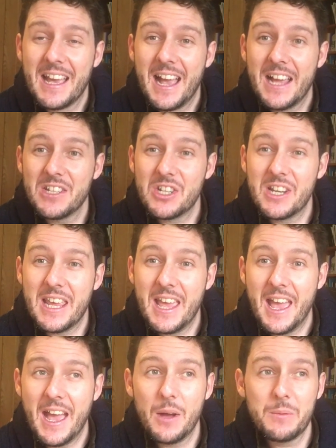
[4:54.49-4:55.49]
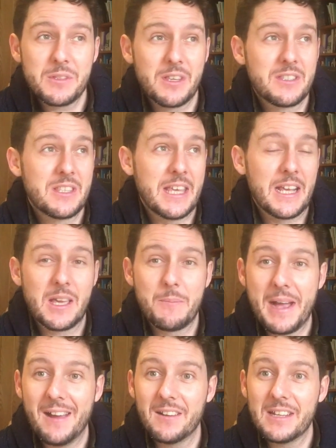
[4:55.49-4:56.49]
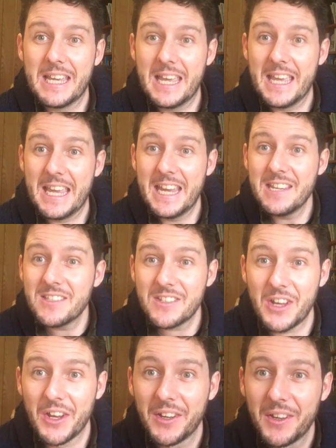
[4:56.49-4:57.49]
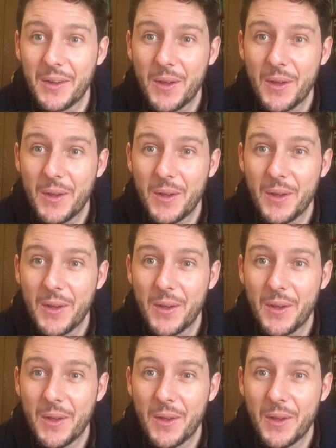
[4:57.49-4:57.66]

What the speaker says: actually helps us think about Easter,